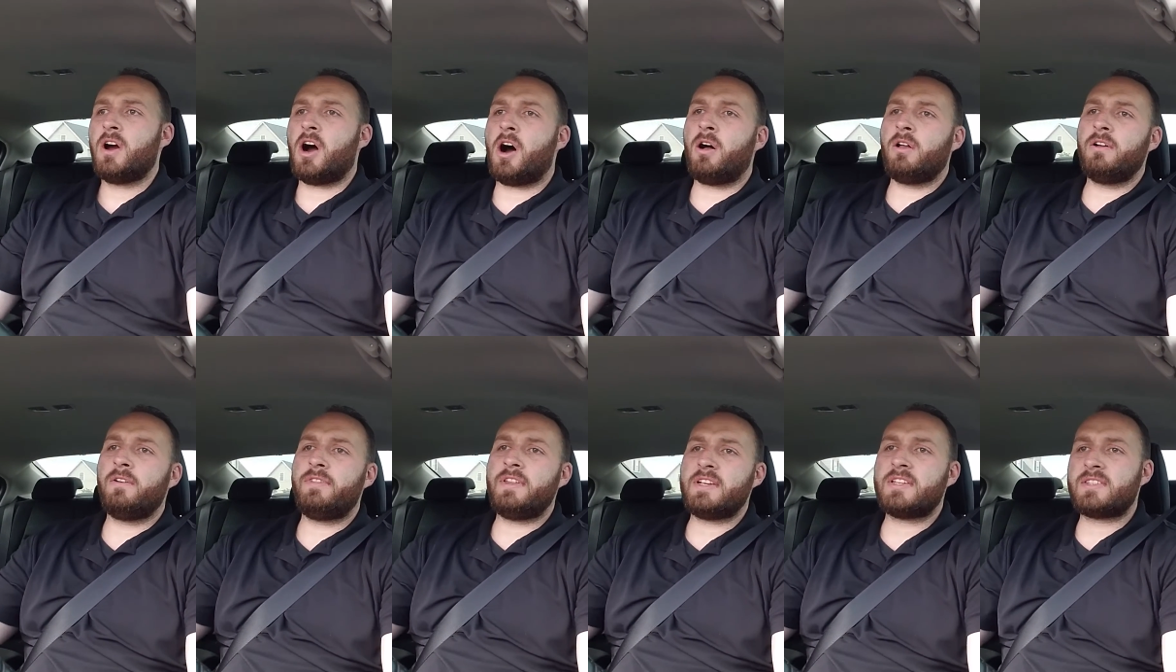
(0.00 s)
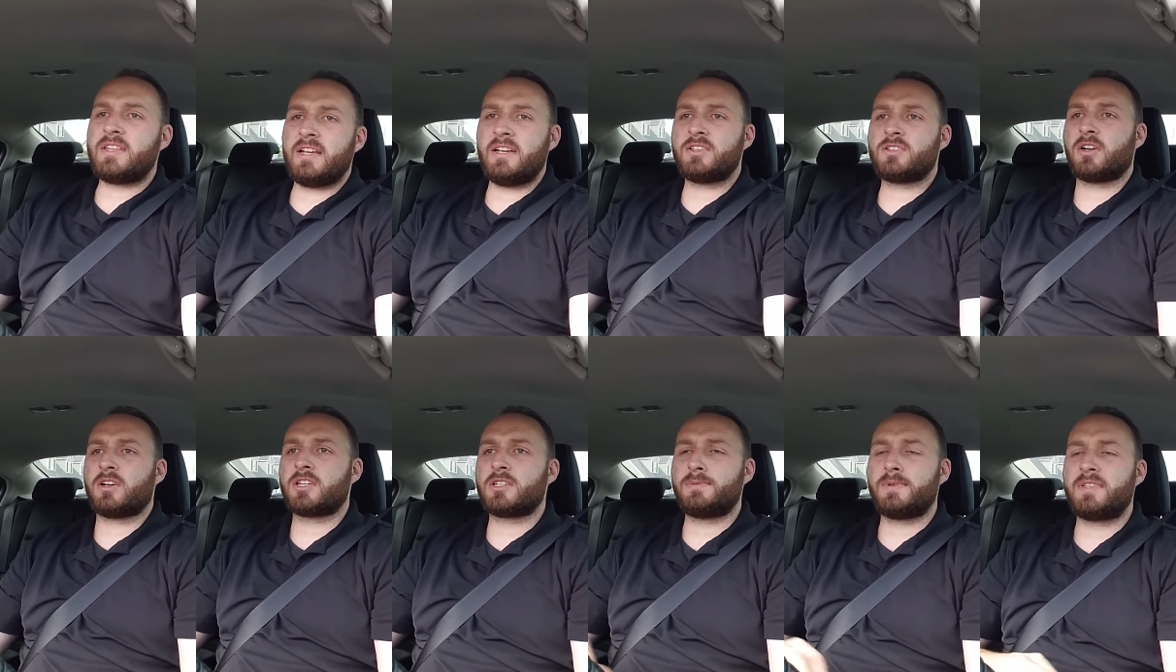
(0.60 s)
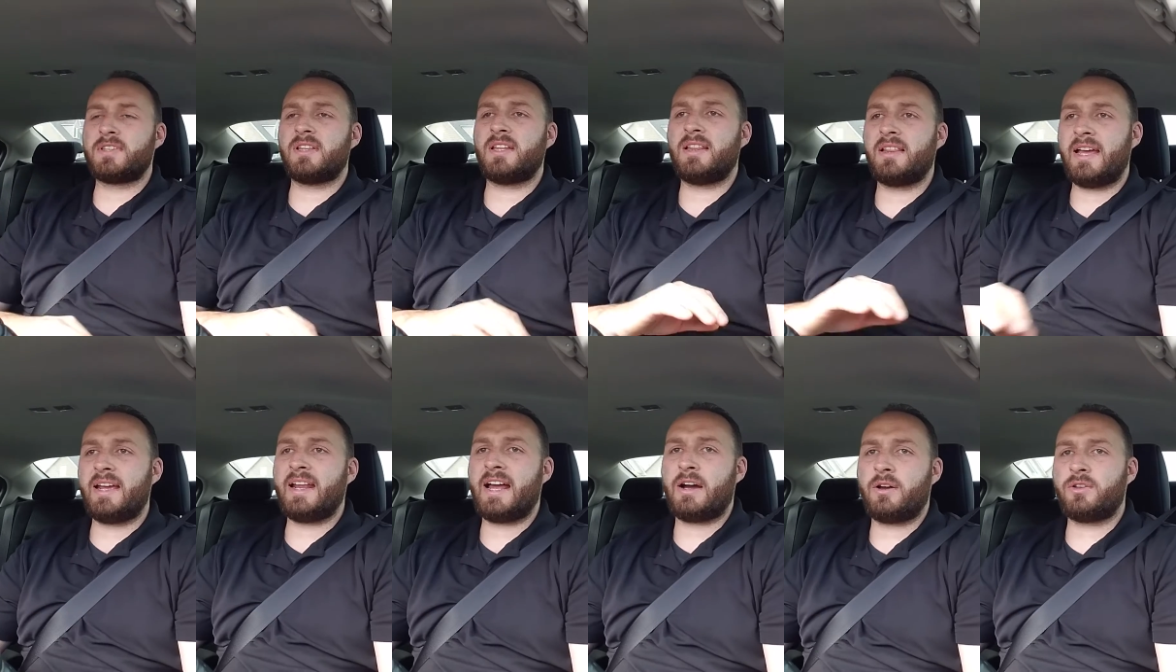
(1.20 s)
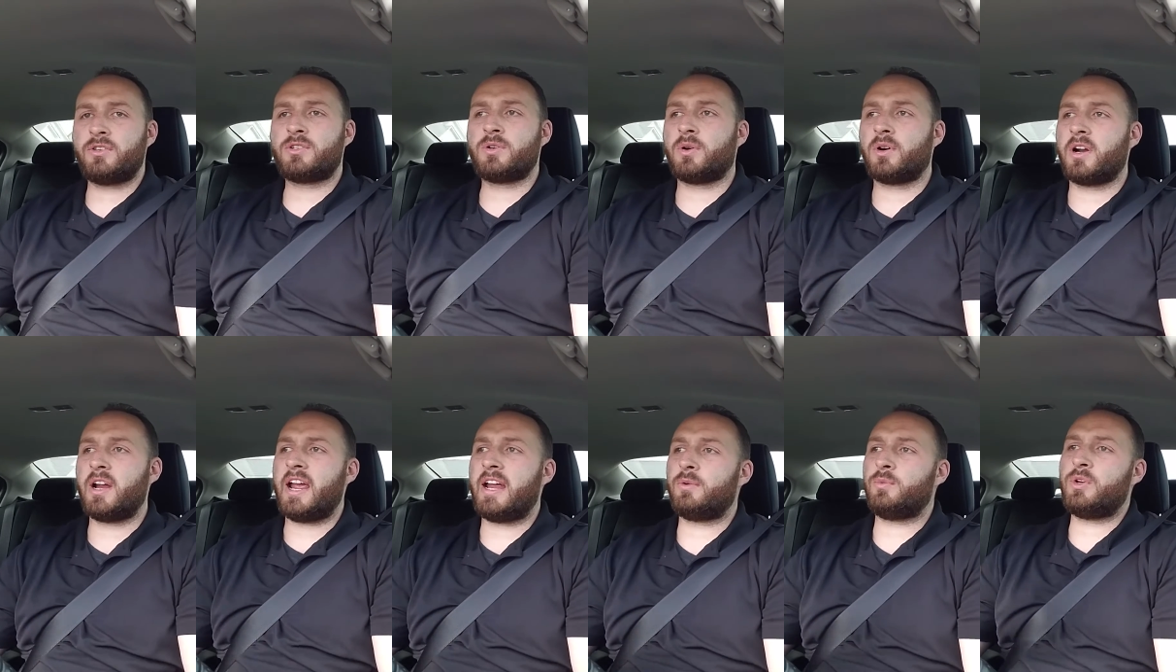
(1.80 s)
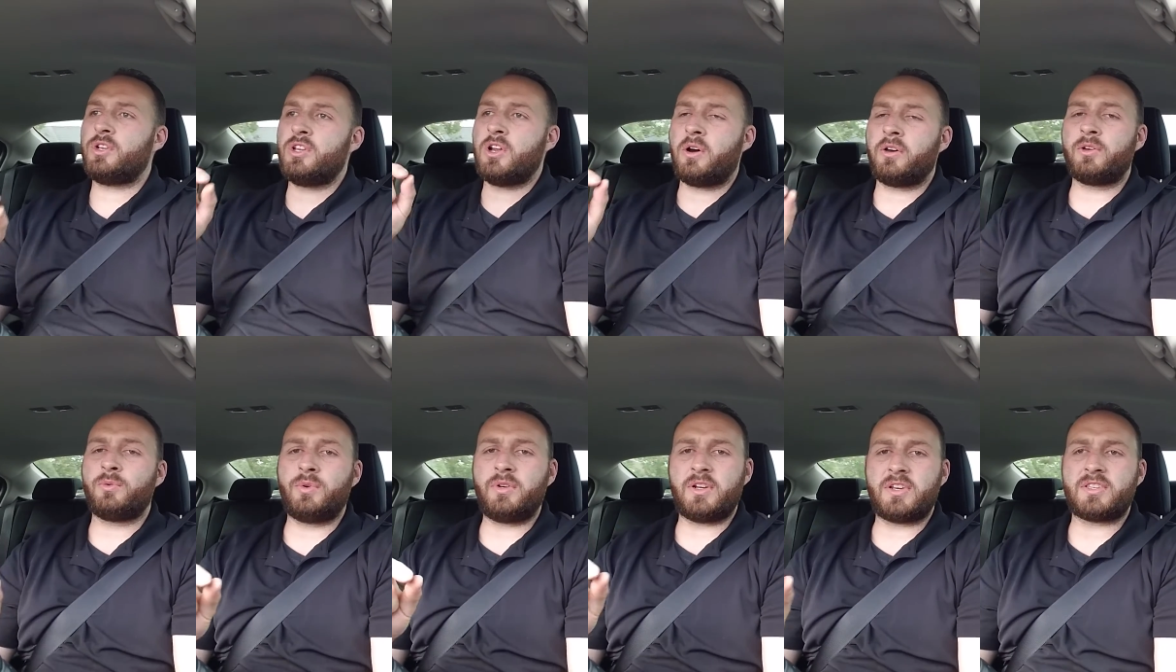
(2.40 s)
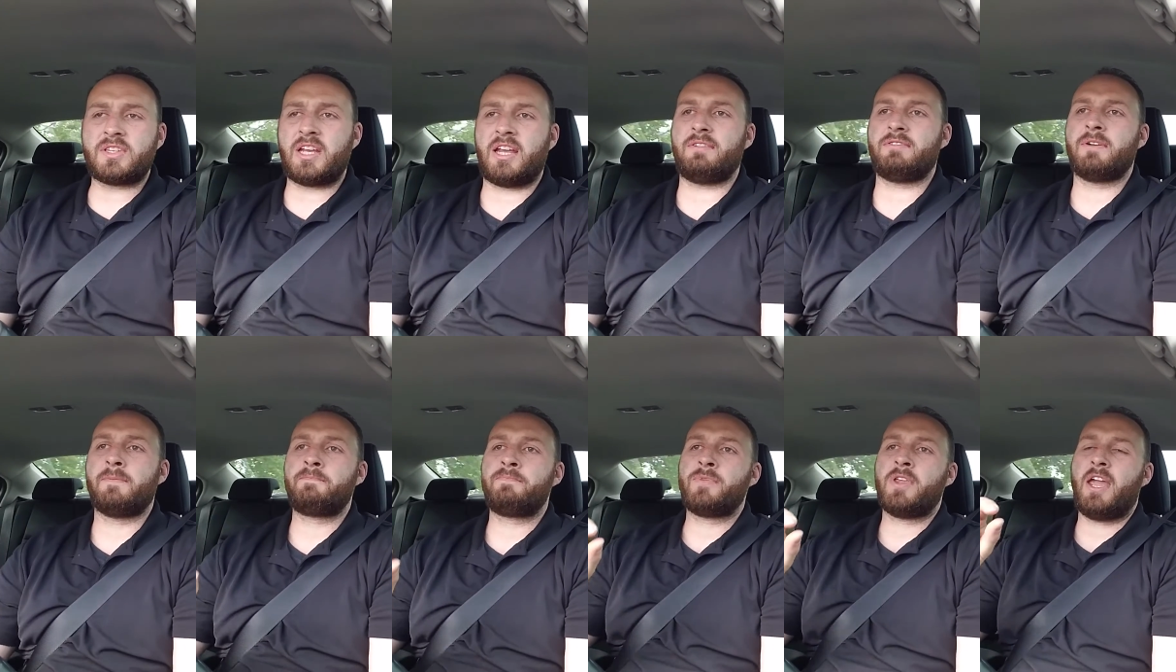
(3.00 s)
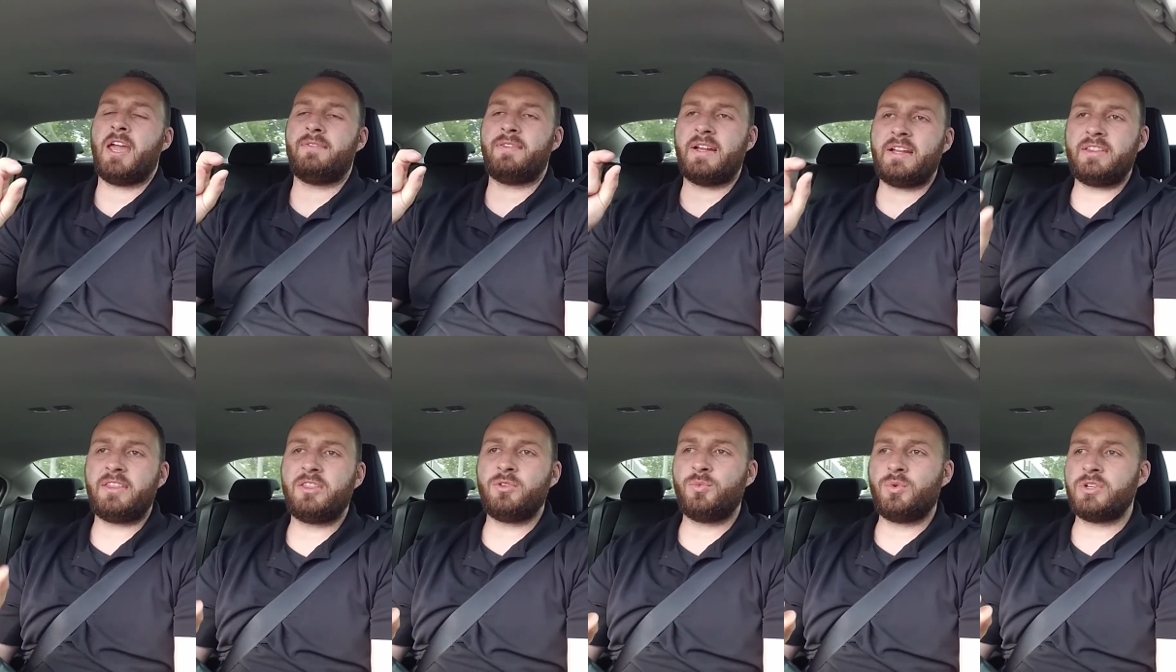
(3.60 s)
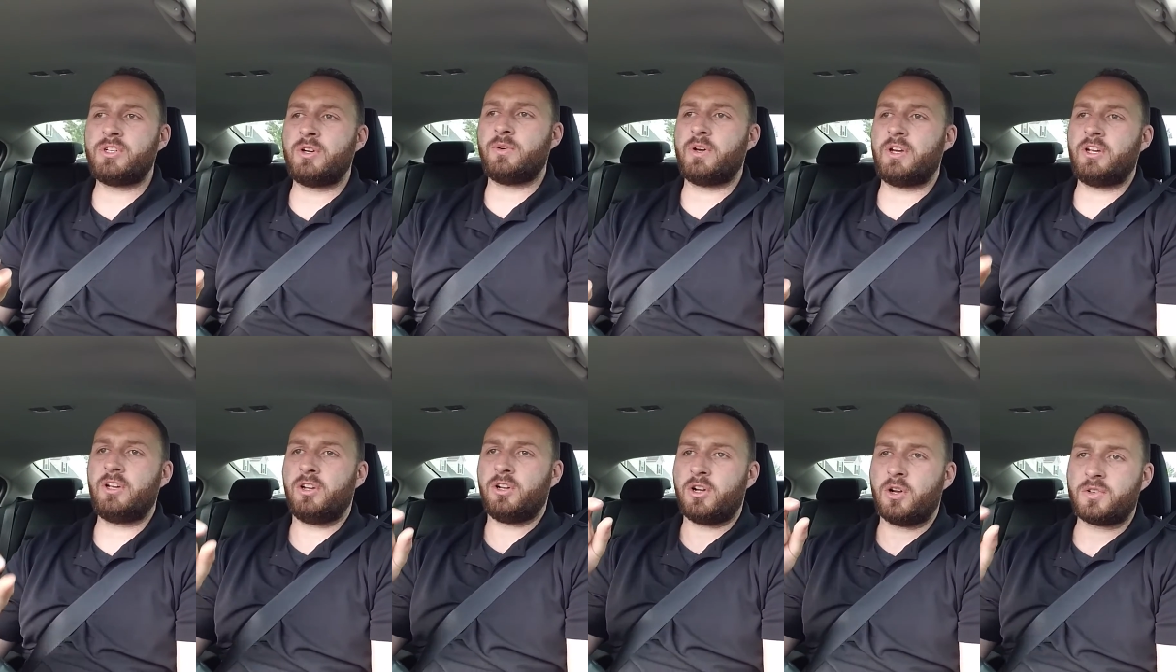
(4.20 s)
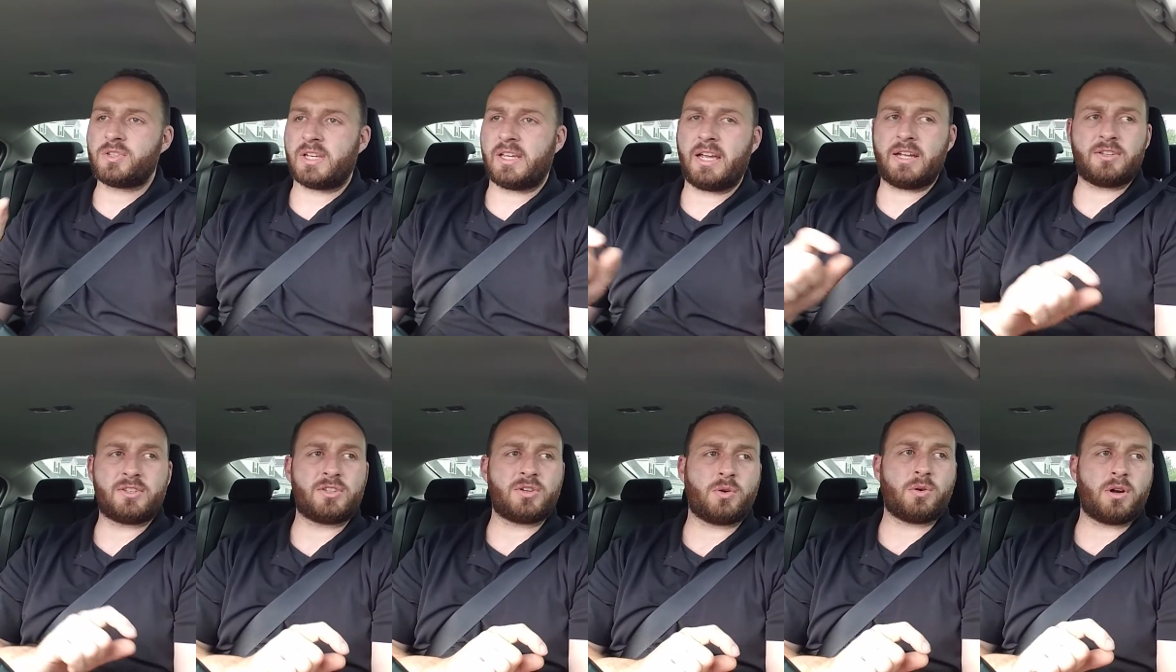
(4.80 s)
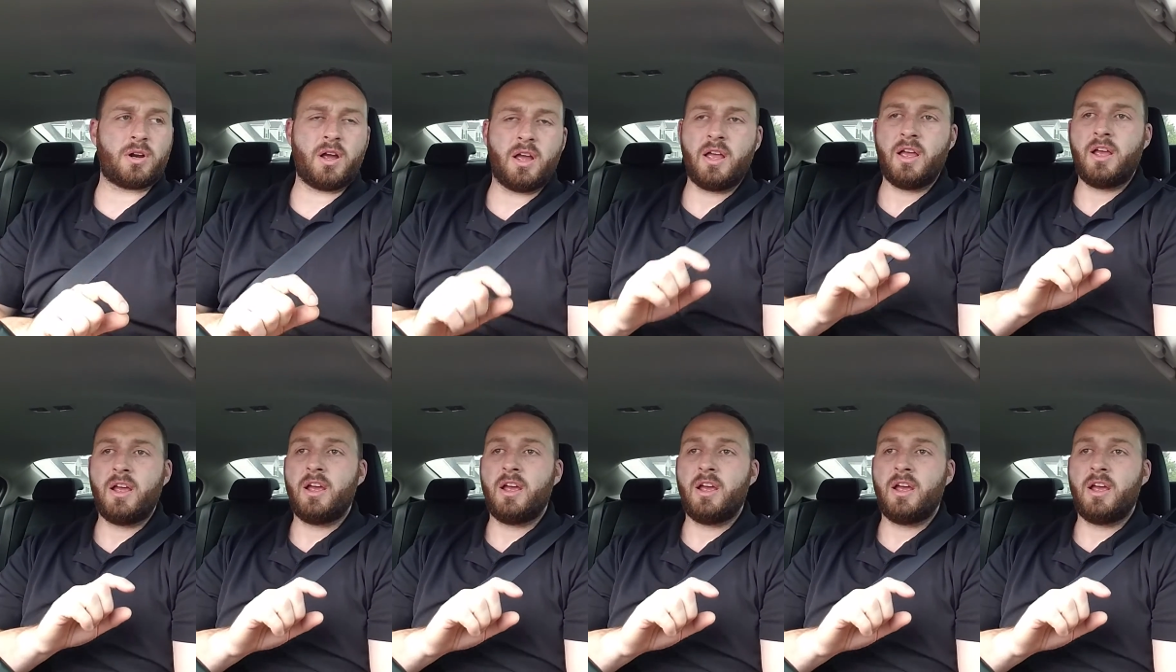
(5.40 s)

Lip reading: All of these things are explicitly laid out in Torah, and we know that we're deceived if anything that we're doing goes against Torah.